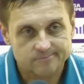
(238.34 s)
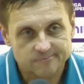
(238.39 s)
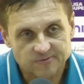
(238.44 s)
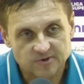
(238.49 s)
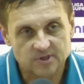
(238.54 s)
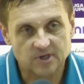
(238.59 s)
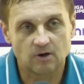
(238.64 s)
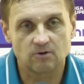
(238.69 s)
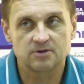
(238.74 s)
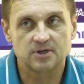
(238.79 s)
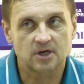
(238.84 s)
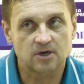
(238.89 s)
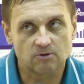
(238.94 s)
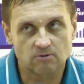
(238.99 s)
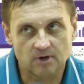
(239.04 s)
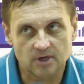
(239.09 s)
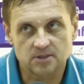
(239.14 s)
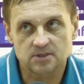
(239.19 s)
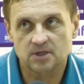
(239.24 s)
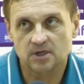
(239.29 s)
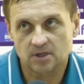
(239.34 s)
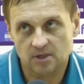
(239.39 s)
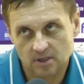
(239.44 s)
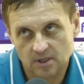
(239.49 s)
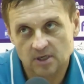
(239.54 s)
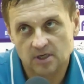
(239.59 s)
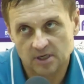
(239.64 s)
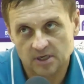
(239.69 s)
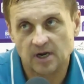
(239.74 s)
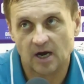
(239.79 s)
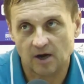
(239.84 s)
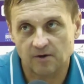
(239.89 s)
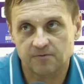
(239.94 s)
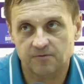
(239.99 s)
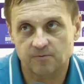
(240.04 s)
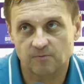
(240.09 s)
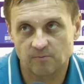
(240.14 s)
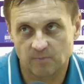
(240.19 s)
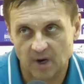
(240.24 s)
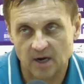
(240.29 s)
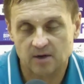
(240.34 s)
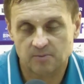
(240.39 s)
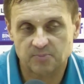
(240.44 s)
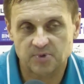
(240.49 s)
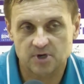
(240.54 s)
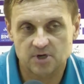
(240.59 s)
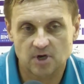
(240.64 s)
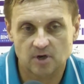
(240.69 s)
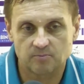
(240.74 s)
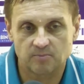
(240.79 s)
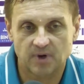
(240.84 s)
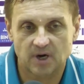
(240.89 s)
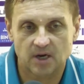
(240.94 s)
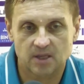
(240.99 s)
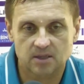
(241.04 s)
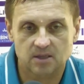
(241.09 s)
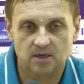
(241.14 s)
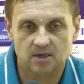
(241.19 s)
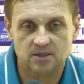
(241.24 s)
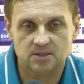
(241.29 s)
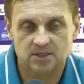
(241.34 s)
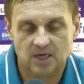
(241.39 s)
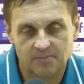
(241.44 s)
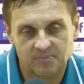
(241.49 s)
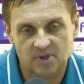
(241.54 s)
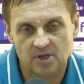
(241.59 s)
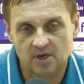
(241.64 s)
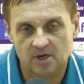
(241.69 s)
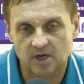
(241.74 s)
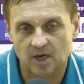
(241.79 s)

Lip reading: without accuracy enough, my opinion, but something